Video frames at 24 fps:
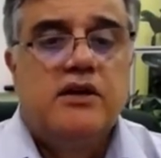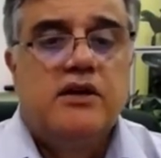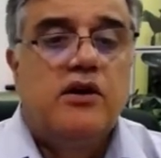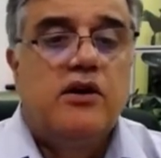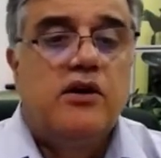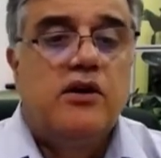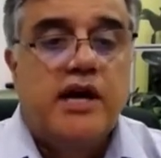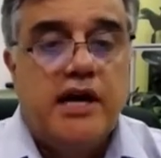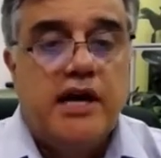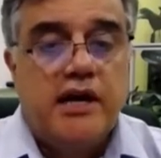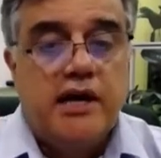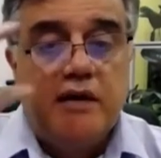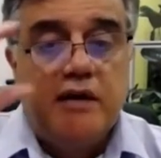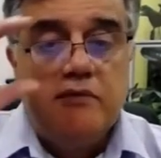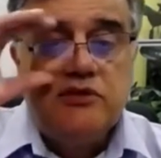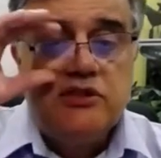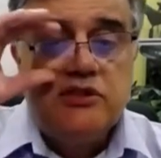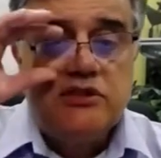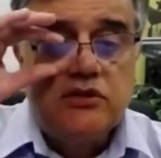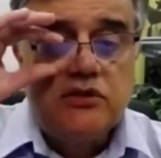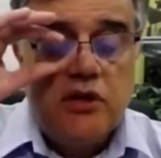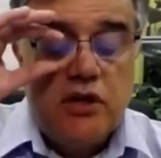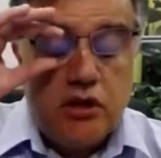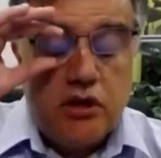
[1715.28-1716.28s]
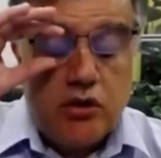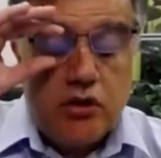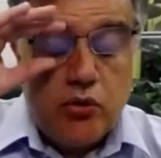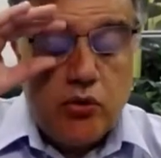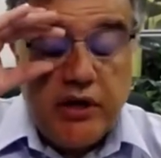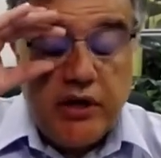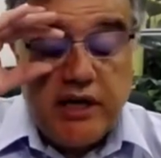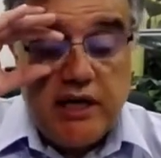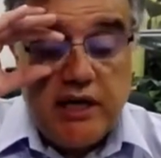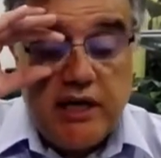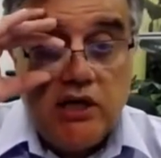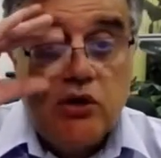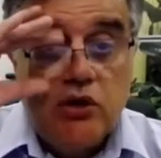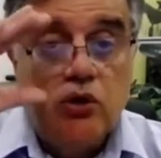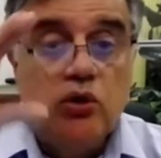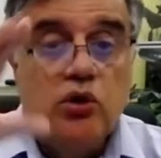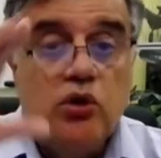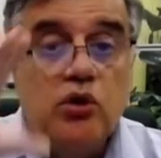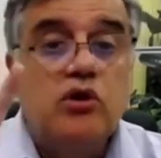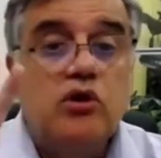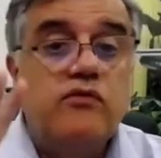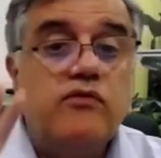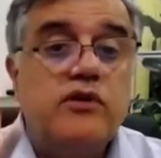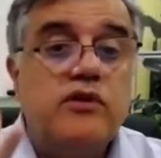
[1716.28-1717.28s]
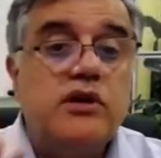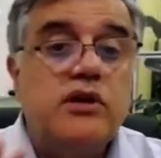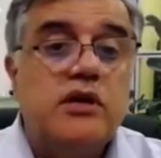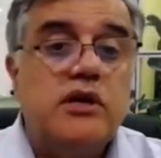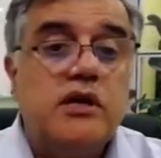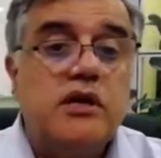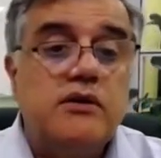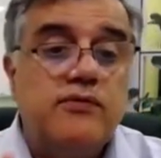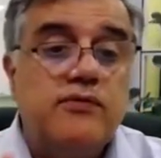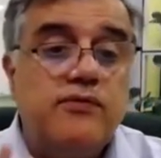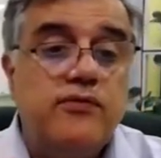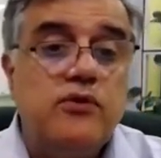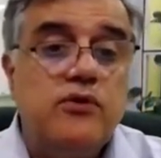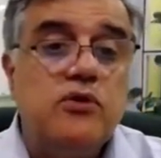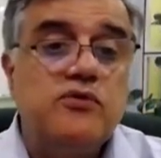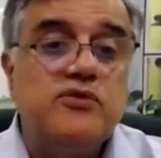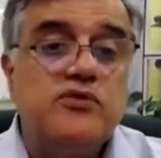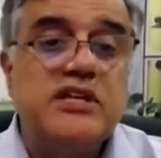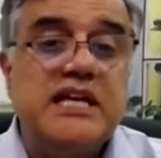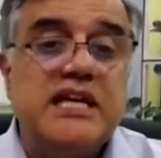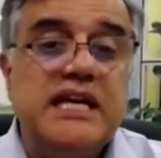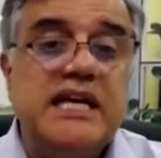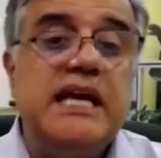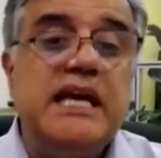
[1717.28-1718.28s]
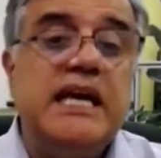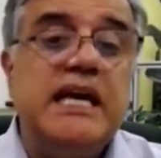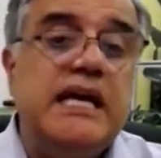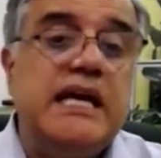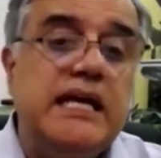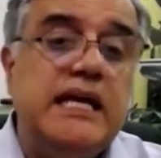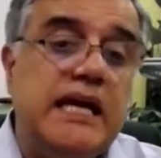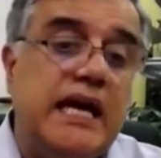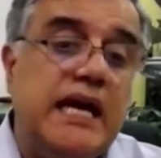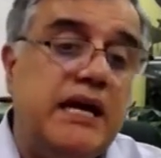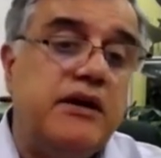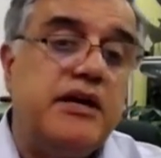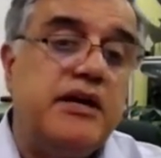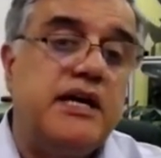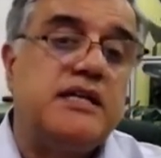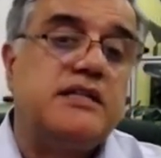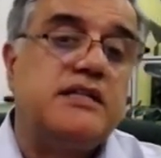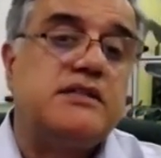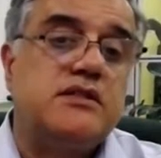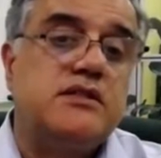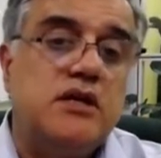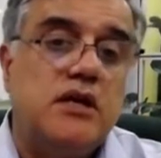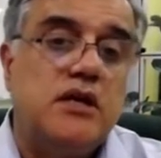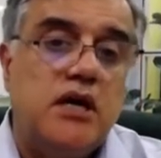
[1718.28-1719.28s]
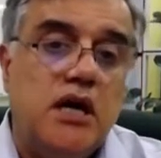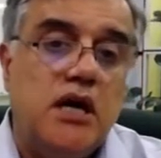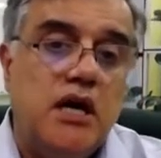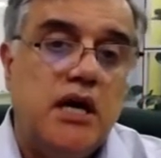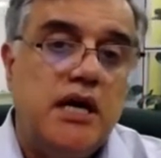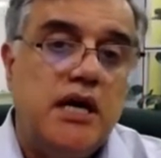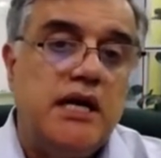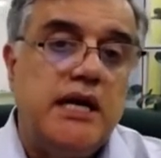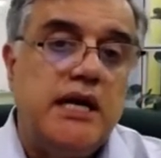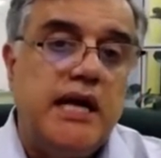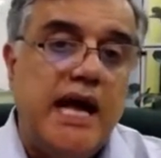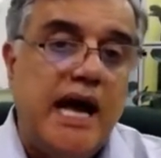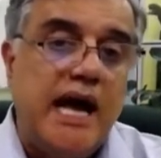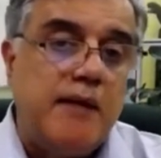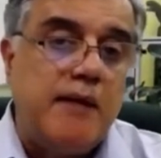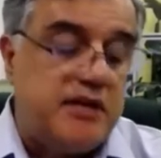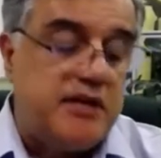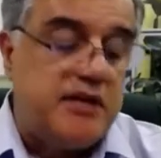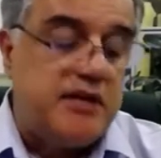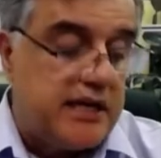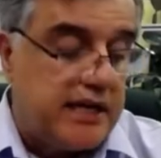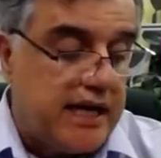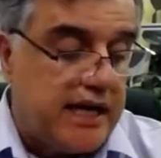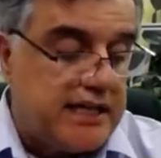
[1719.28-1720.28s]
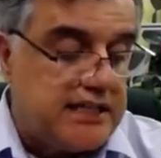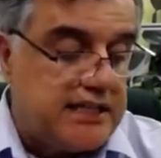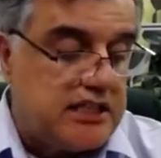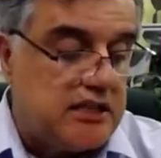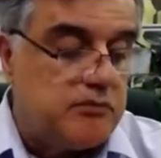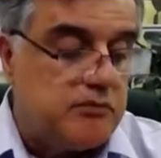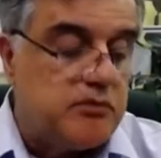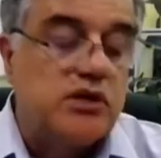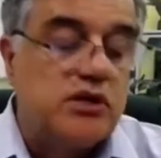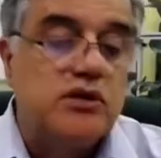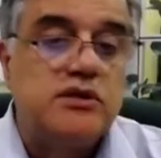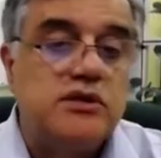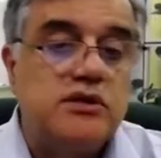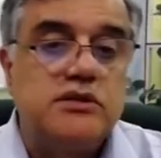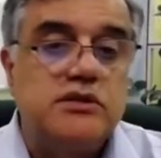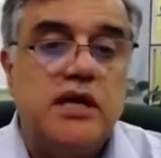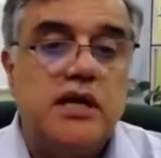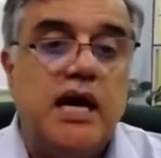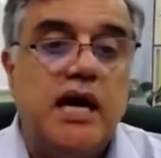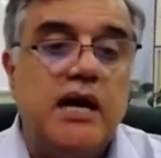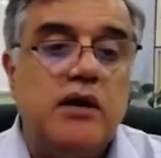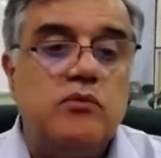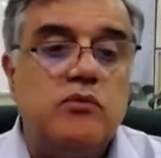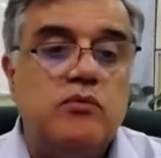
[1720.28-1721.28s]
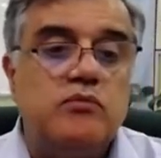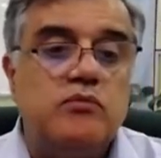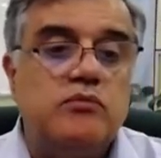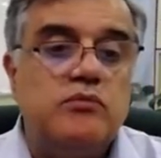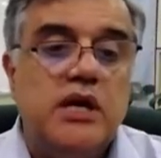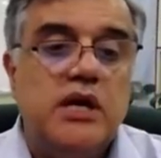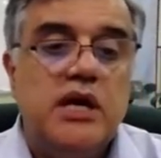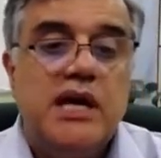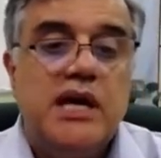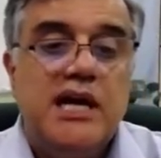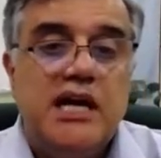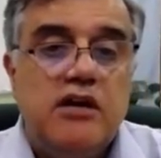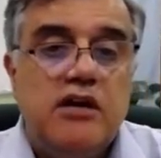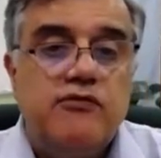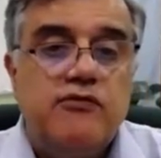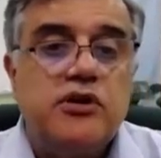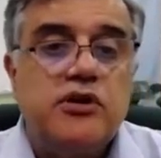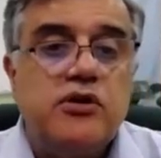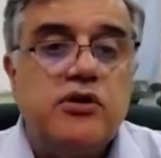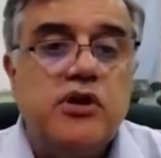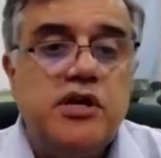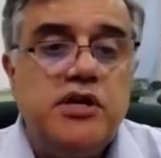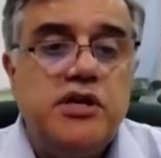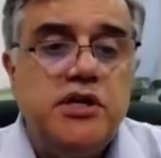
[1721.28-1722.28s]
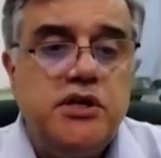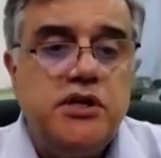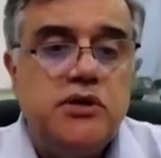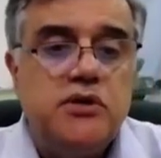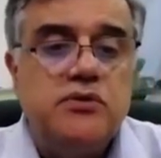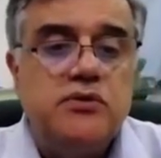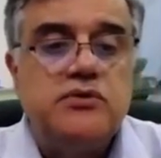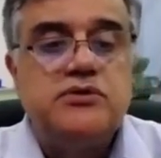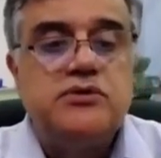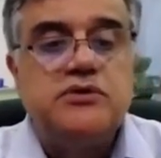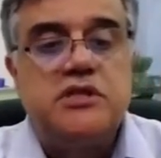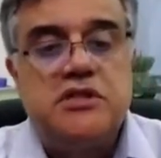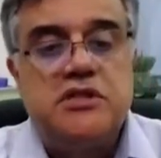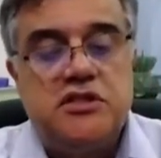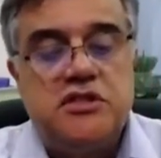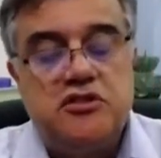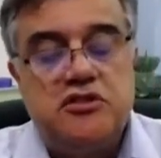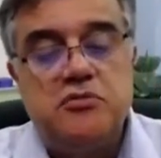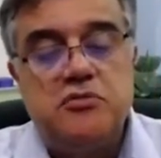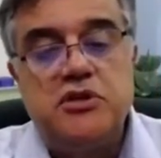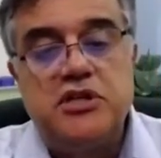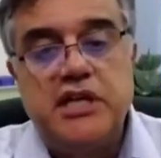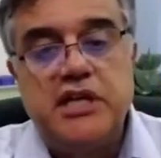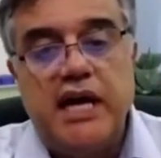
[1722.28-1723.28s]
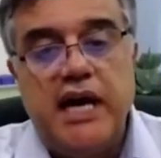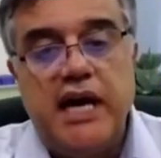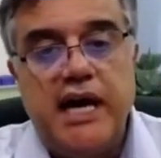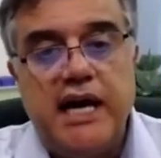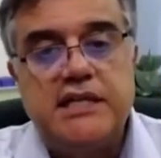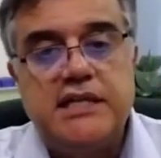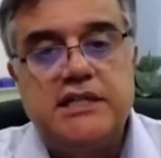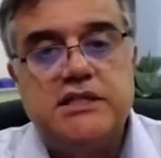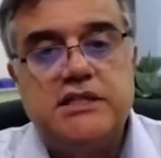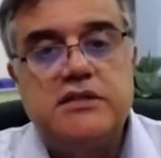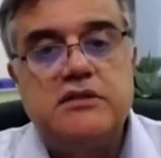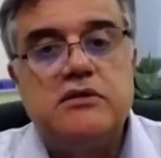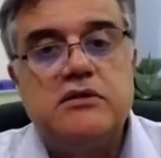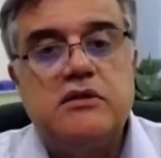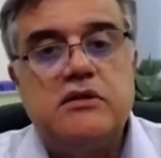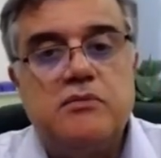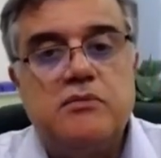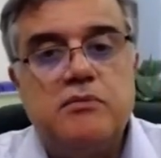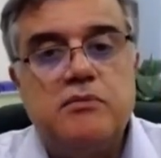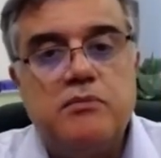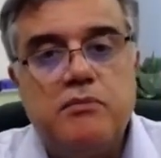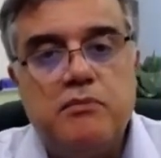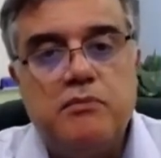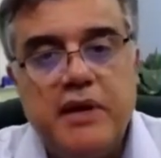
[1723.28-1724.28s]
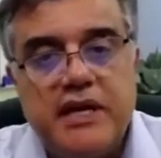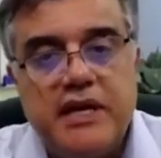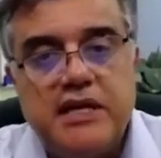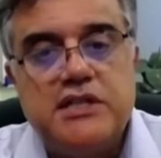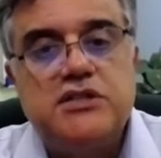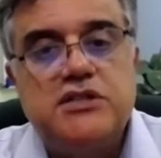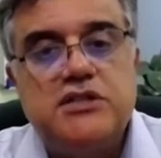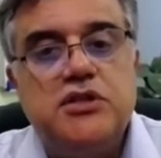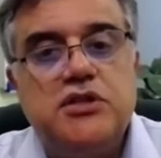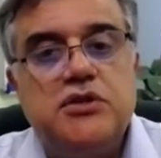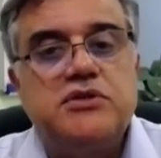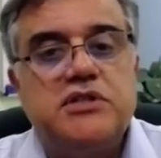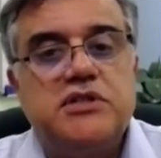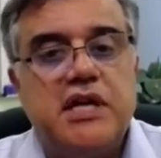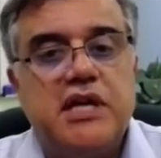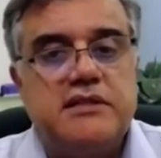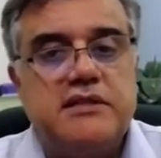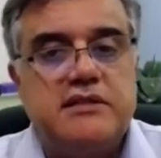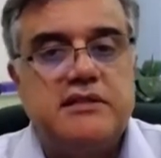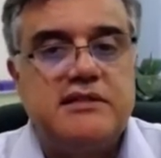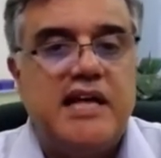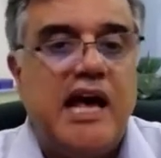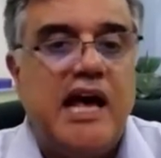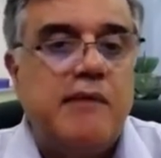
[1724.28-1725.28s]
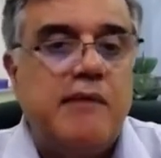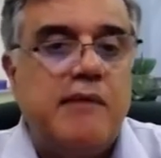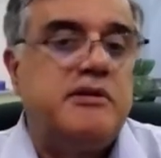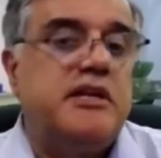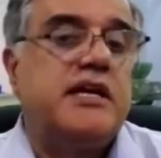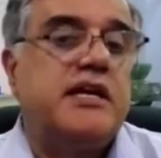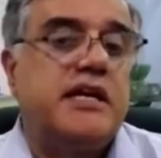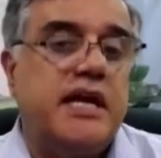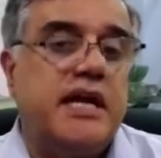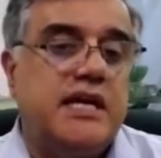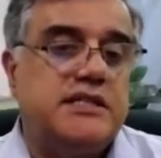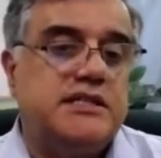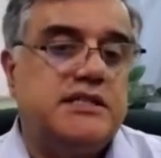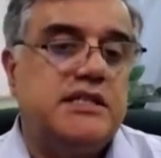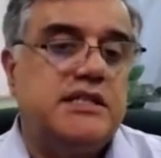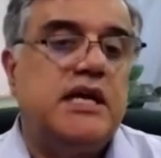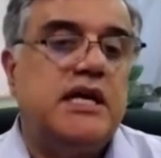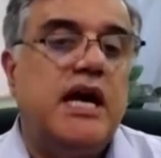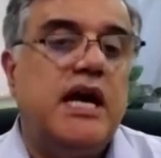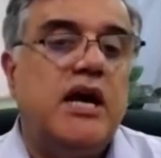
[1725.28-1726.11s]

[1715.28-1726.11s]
Okay, I'm just going to quickly go over a few of the key areas in app data caching because if you're going to use a distributed cache, the biggest use case is app data caching.